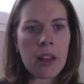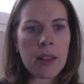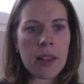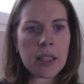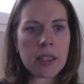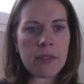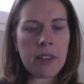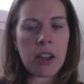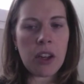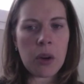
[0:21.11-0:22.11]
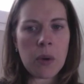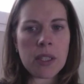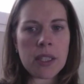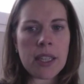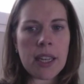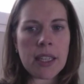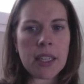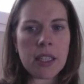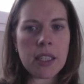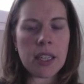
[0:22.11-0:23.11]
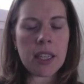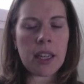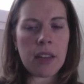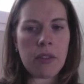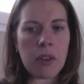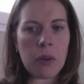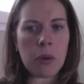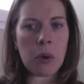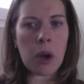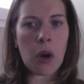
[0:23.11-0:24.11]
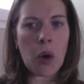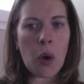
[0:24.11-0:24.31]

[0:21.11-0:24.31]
This video is intended to give you an